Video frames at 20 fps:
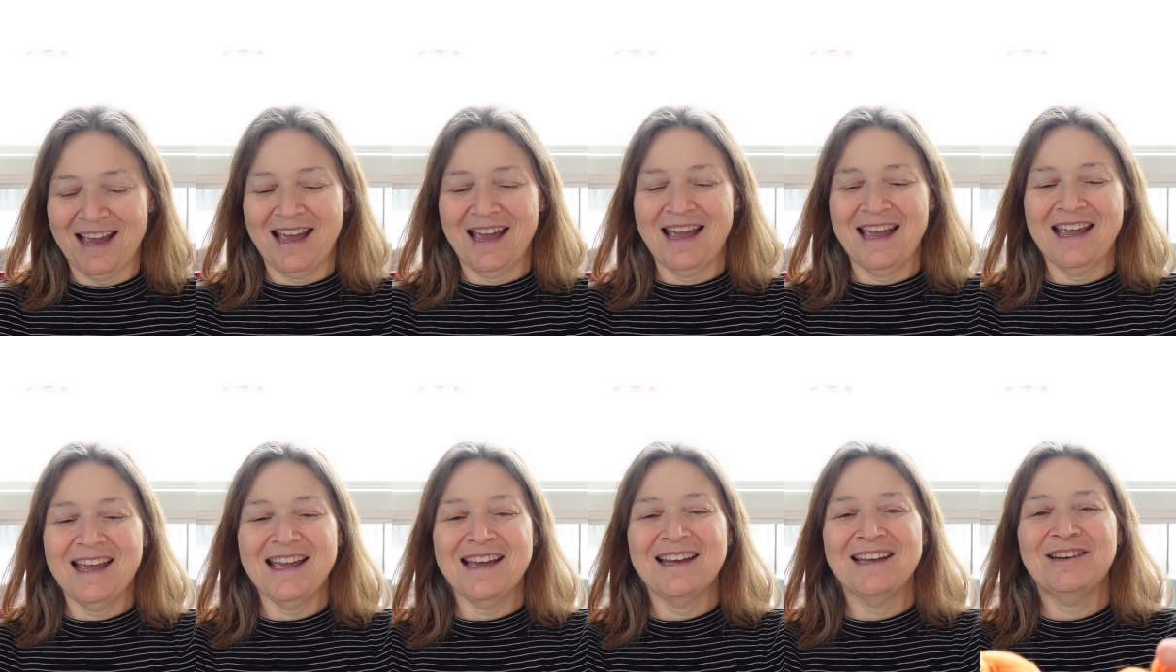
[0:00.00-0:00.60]

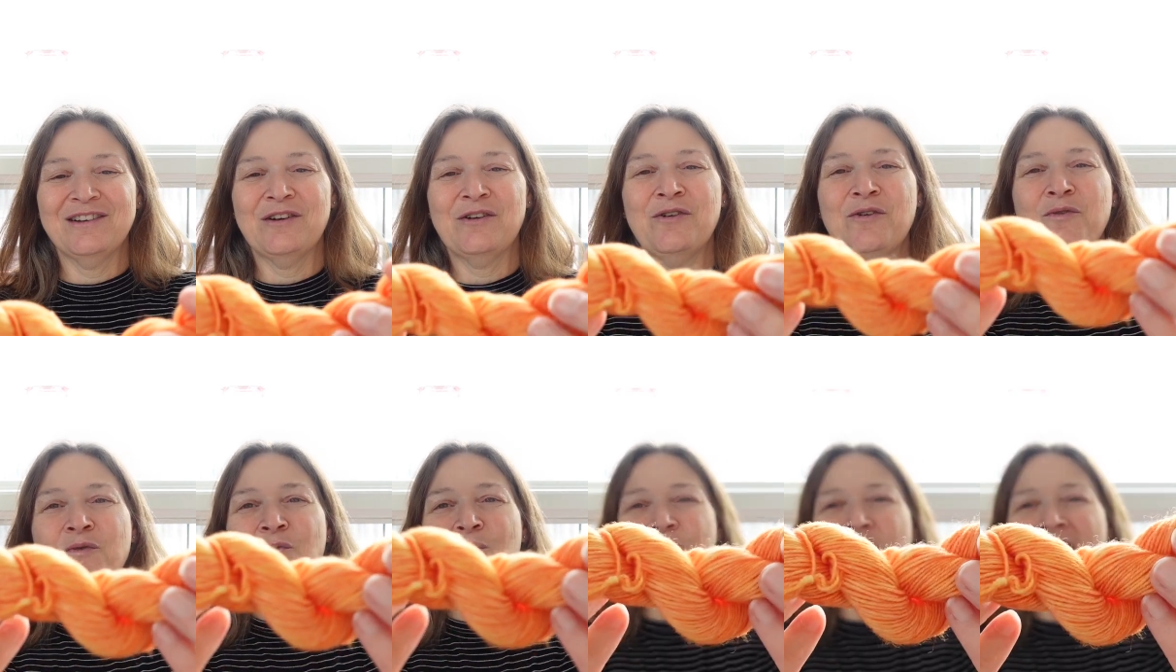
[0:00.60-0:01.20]
And oh
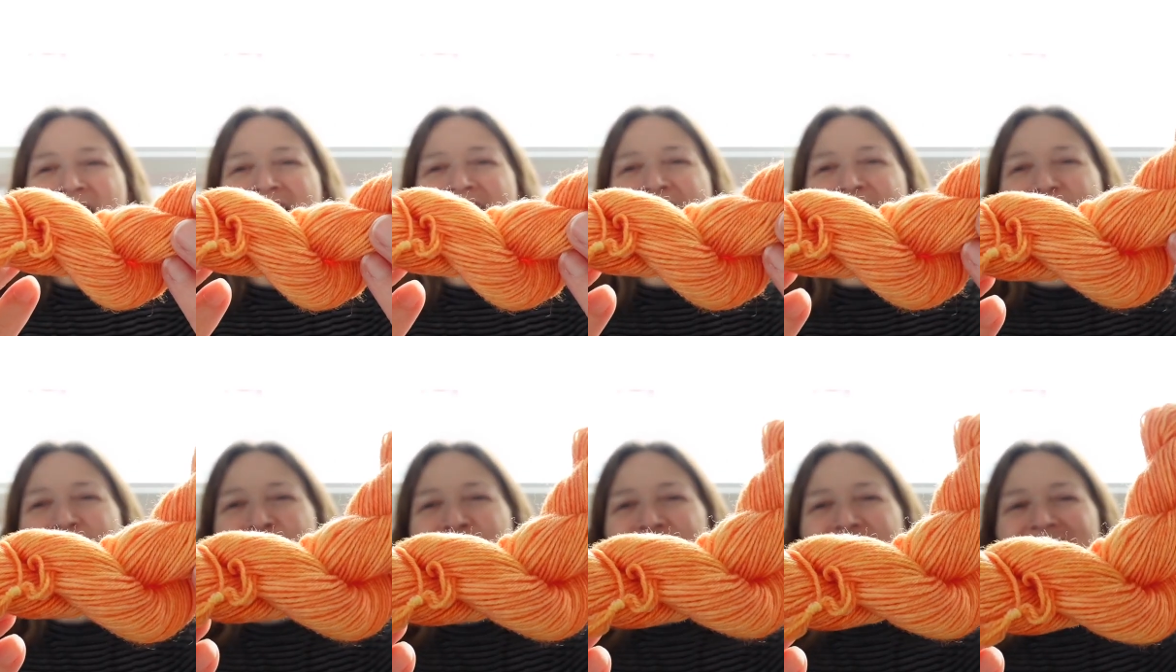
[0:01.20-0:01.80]

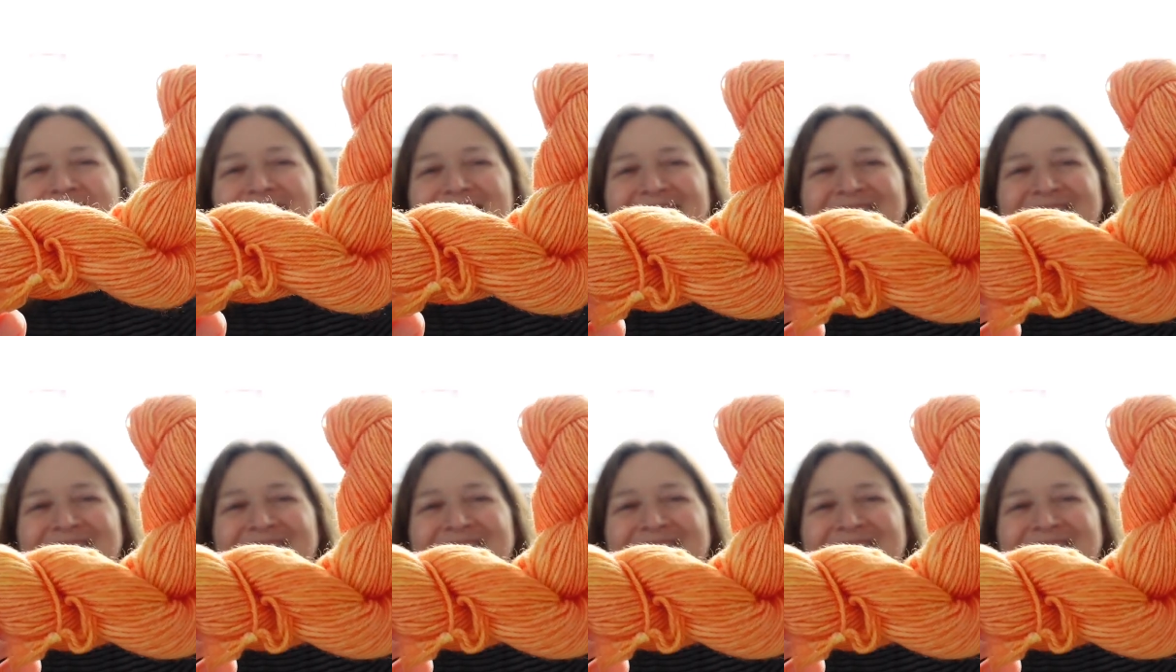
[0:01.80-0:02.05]
wow, this